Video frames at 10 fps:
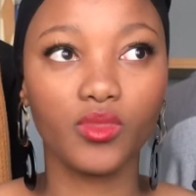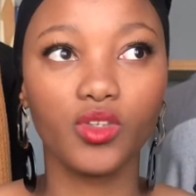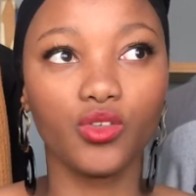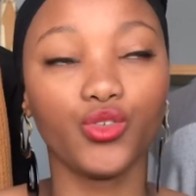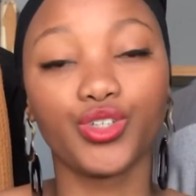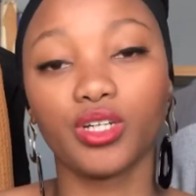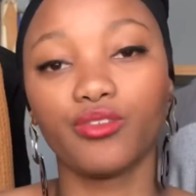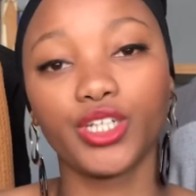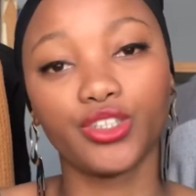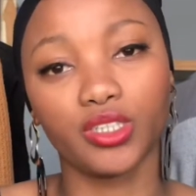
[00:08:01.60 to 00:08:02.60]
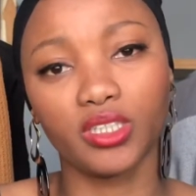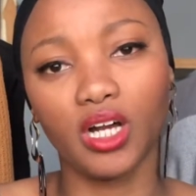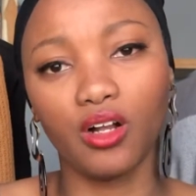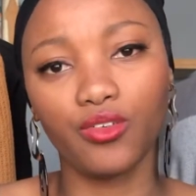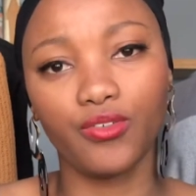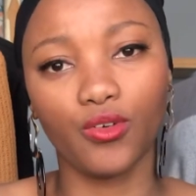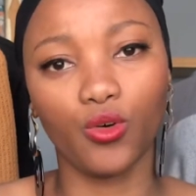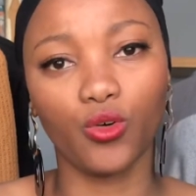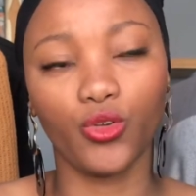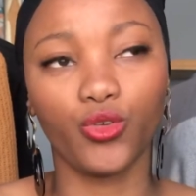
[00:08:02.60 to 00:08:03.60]
you deliver it yourself
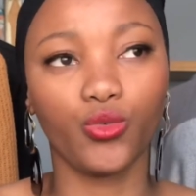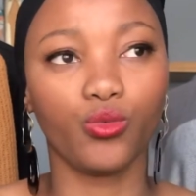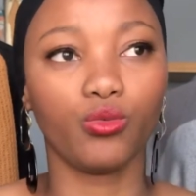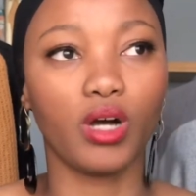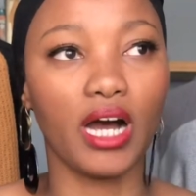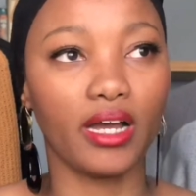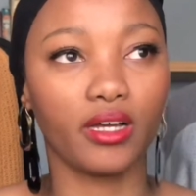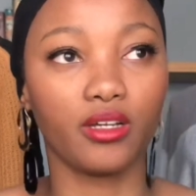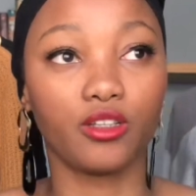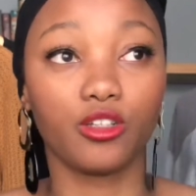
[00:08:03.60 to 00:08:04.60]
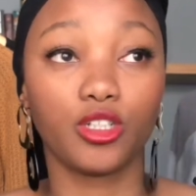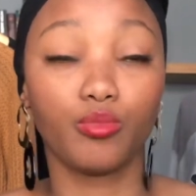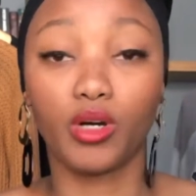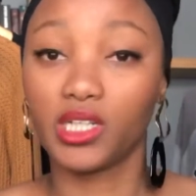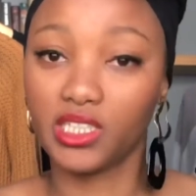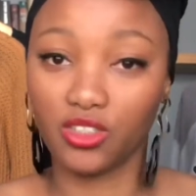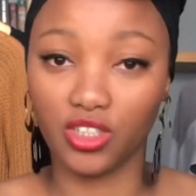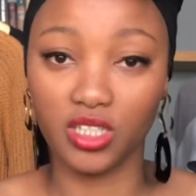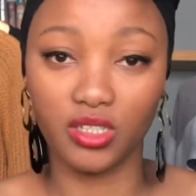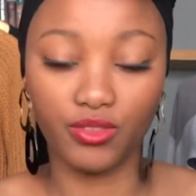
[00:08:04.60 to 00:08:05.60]
or you hire a third party to
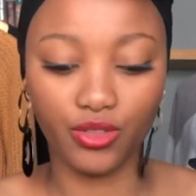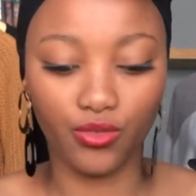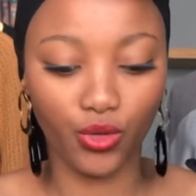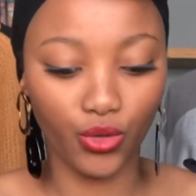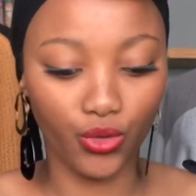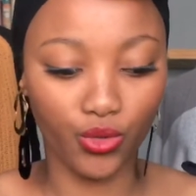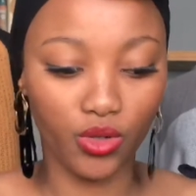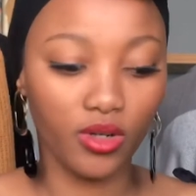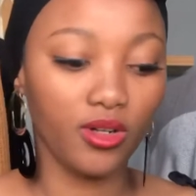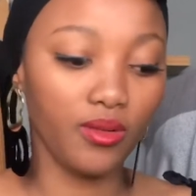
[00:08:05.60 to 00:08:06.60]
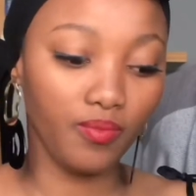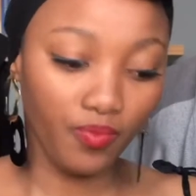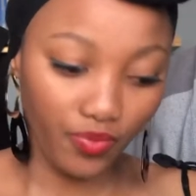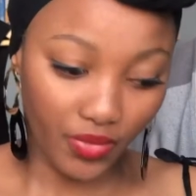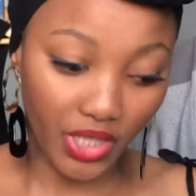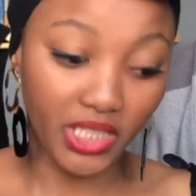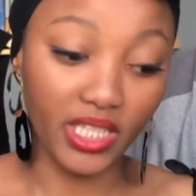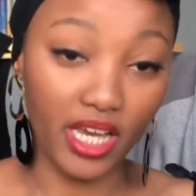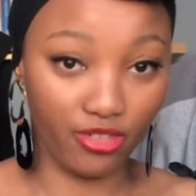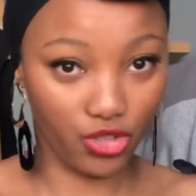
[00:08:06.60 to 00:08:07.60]
deliver it for you, things
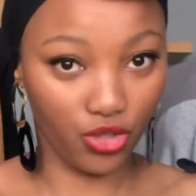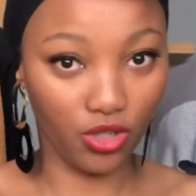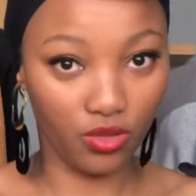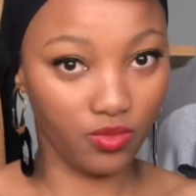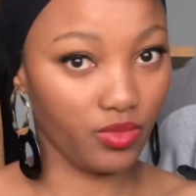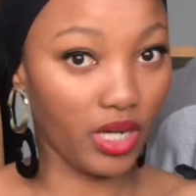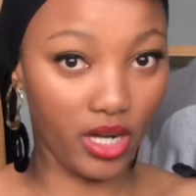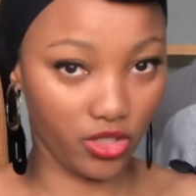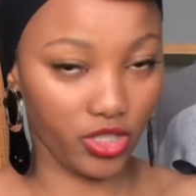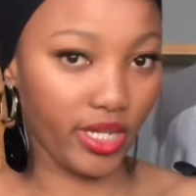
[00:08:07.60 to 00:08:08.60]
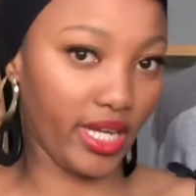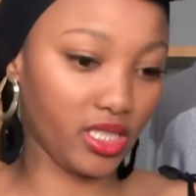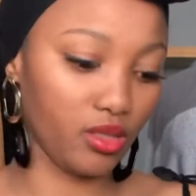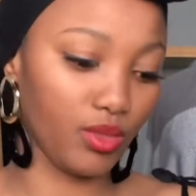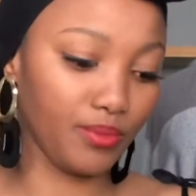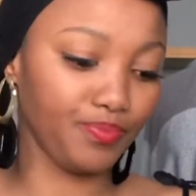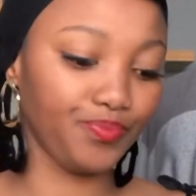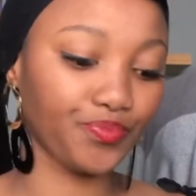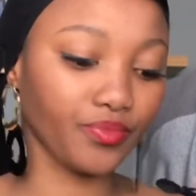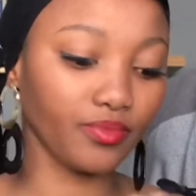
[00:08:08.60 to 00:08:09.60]
have to go out to the customer.
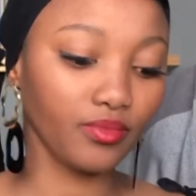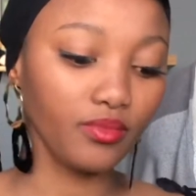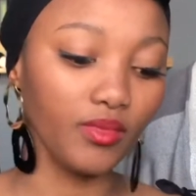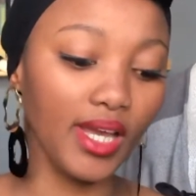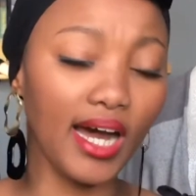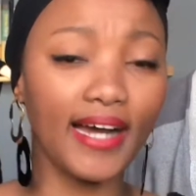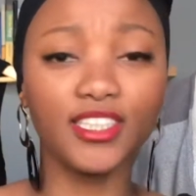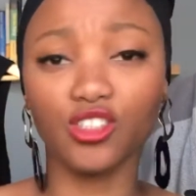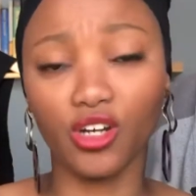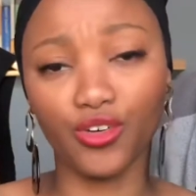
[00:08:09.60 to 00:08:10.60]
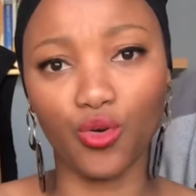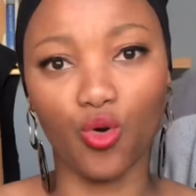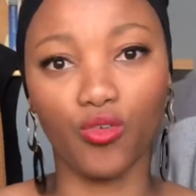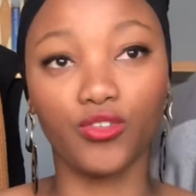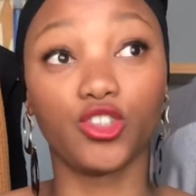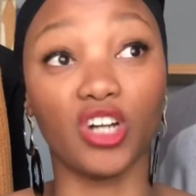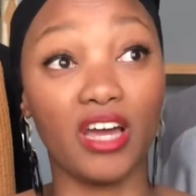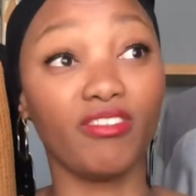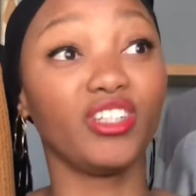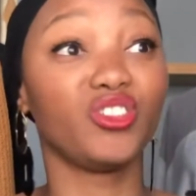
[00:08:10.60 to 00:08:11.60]
I started off
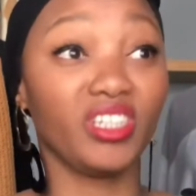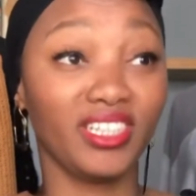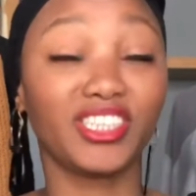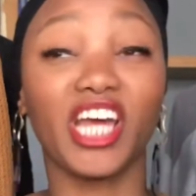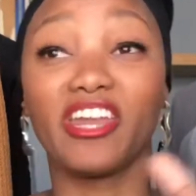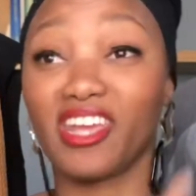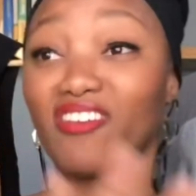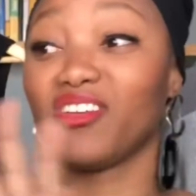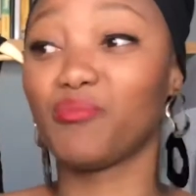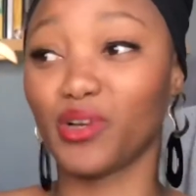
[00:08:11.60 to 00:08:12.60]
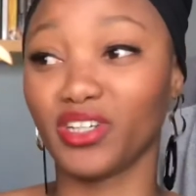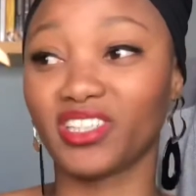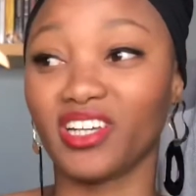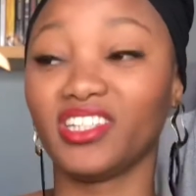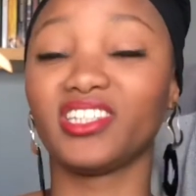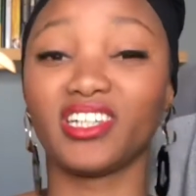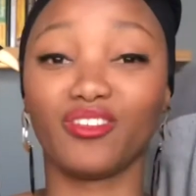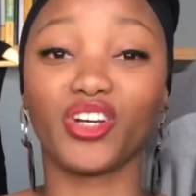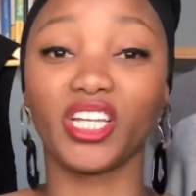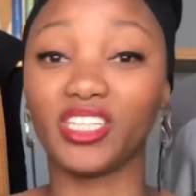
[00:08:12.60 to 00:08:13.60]
driving to each and every person,
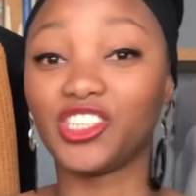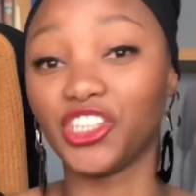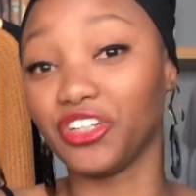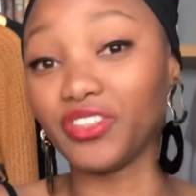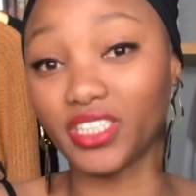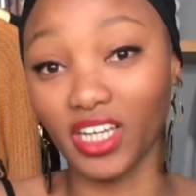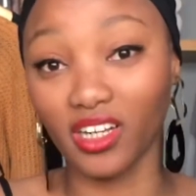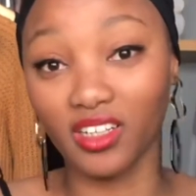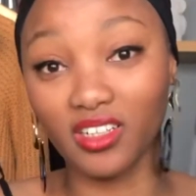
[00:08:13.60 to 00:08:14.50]
delivering each and every sale.